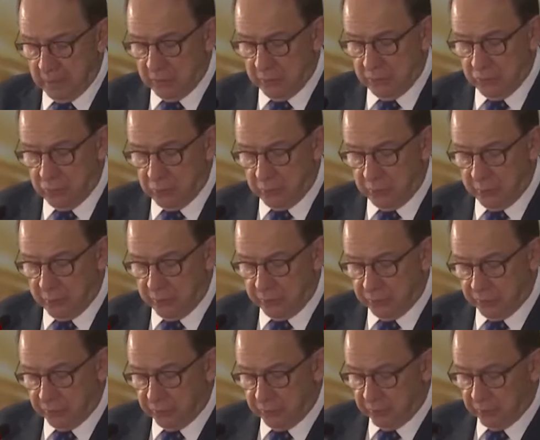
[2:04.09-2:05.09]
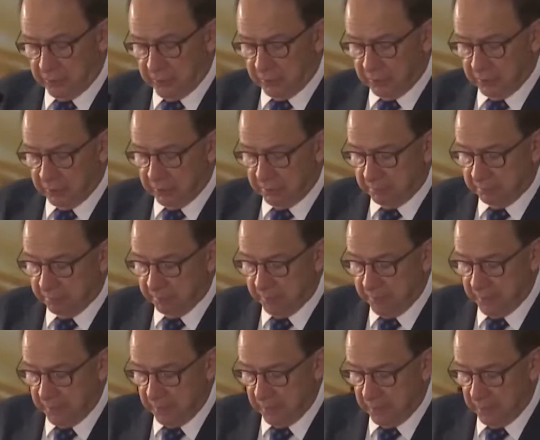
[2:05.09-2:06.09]
Two reasons are given.
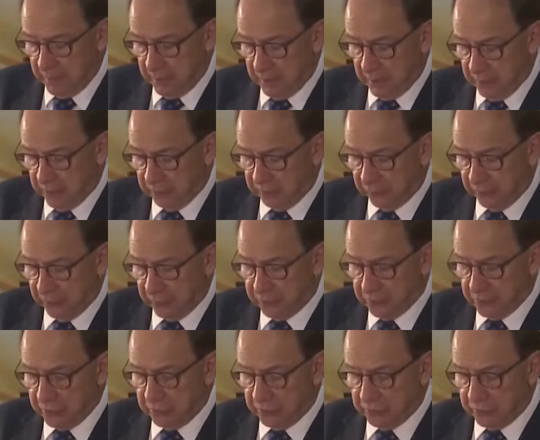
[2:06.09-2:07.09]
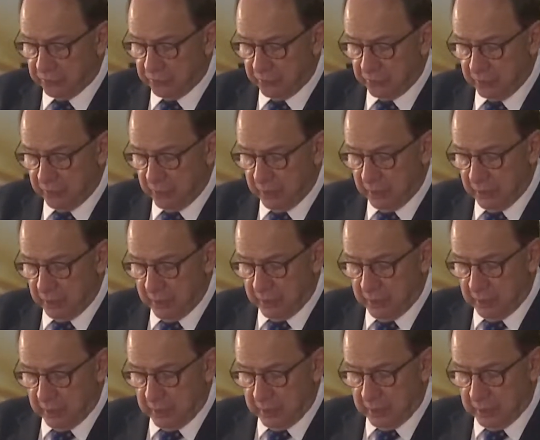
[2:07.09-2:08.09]
The first is
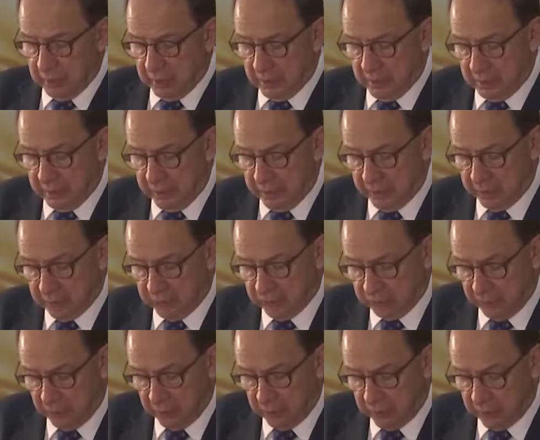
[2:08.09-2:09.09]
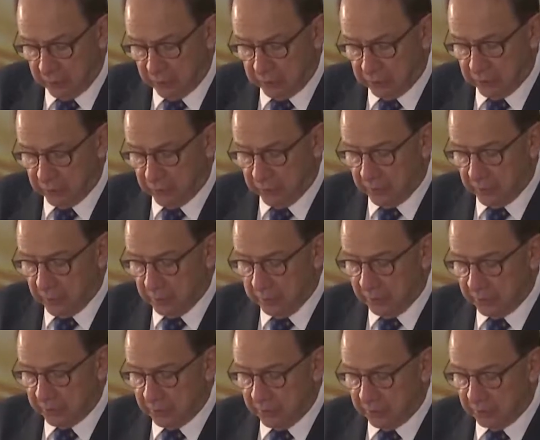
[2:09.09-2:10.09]
as follows. The
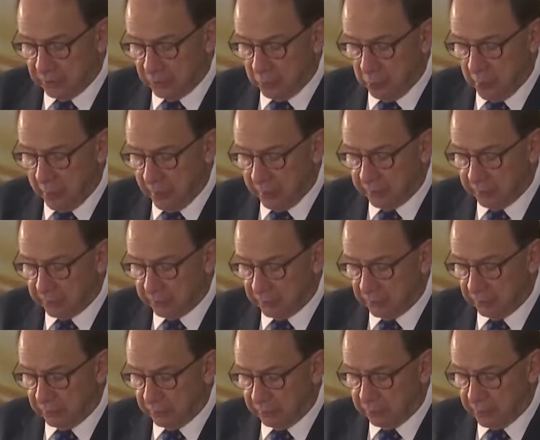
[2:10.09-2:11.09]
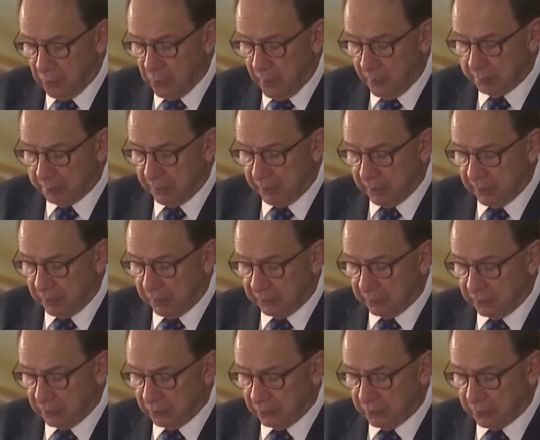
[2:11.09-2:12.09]
Commission is aware that the review
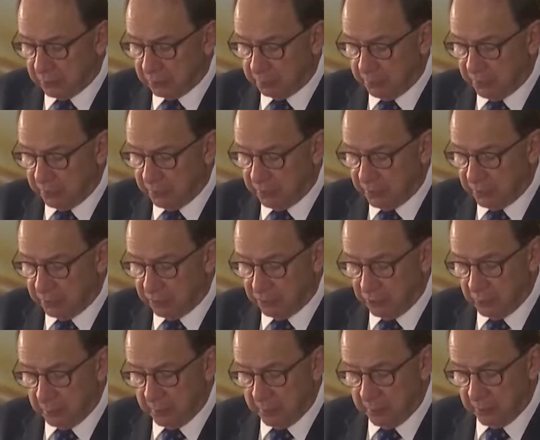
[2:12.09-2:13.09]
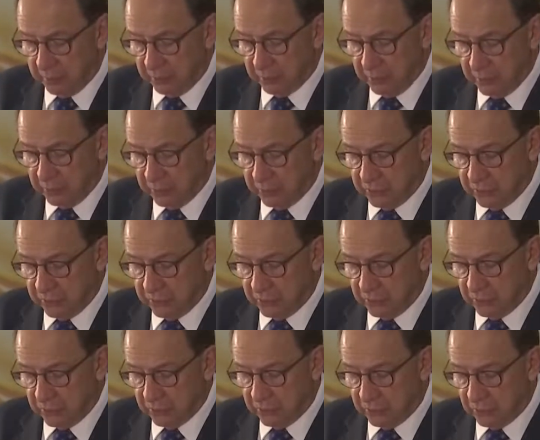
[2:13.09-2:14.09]
application which President Zuma has
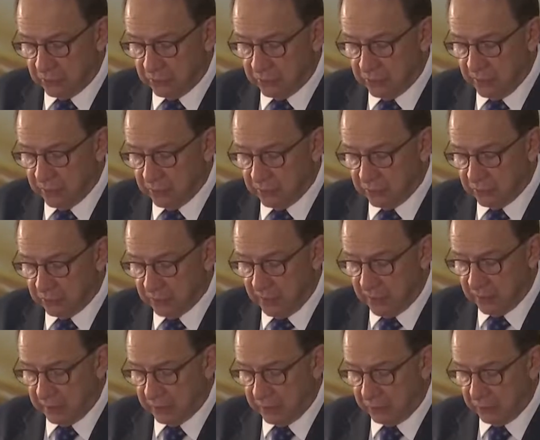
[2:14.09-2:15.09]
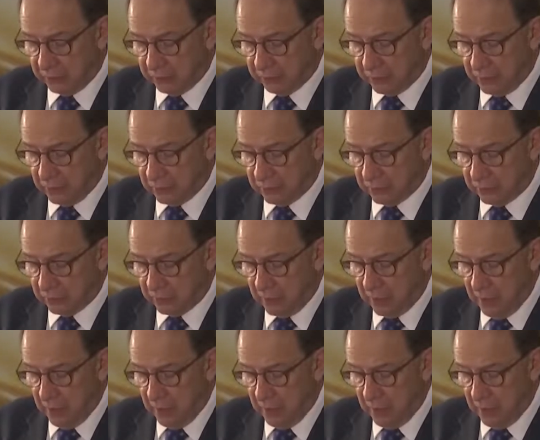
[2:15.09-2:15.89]
instituted to set aside the refusal